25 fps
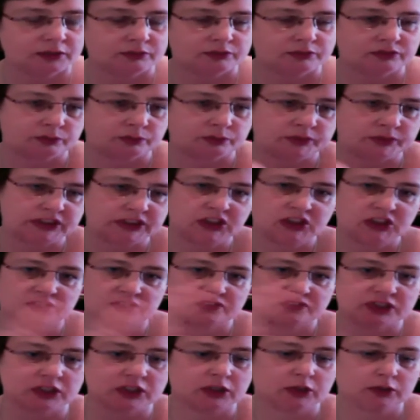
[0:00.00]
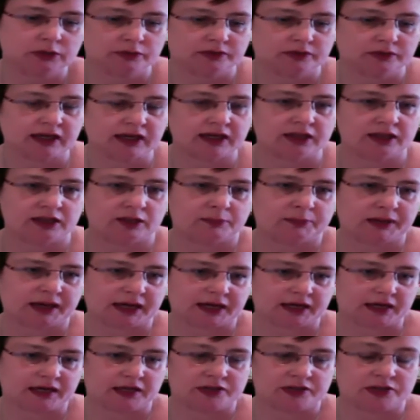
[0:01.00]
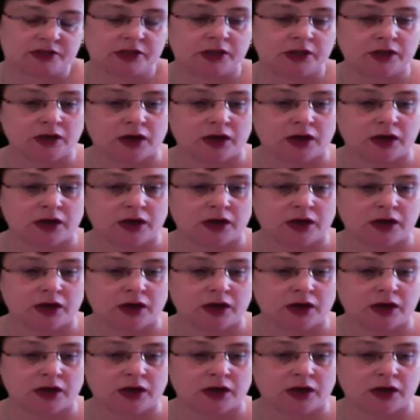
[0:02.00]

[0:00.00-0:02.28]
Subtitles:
so we can just include that in the package.